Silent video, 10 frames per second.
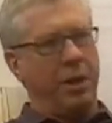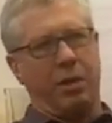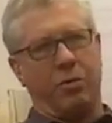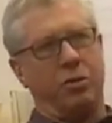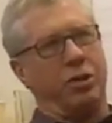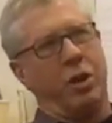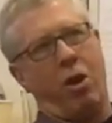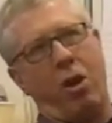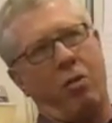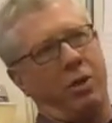you know, virtually
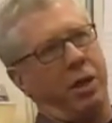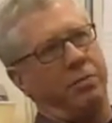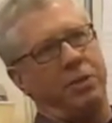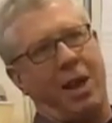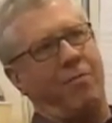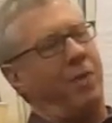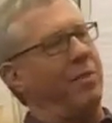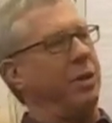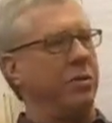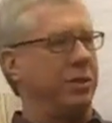all the top
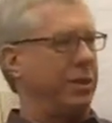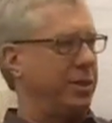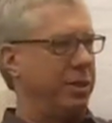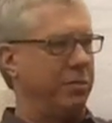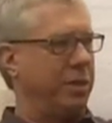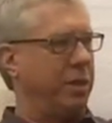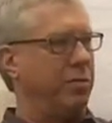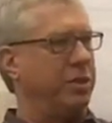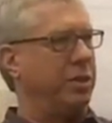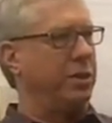500 systems that
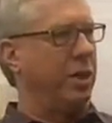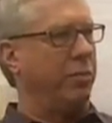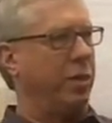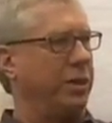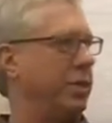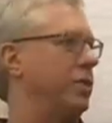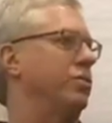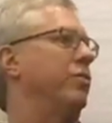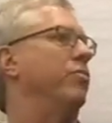use Intel processors,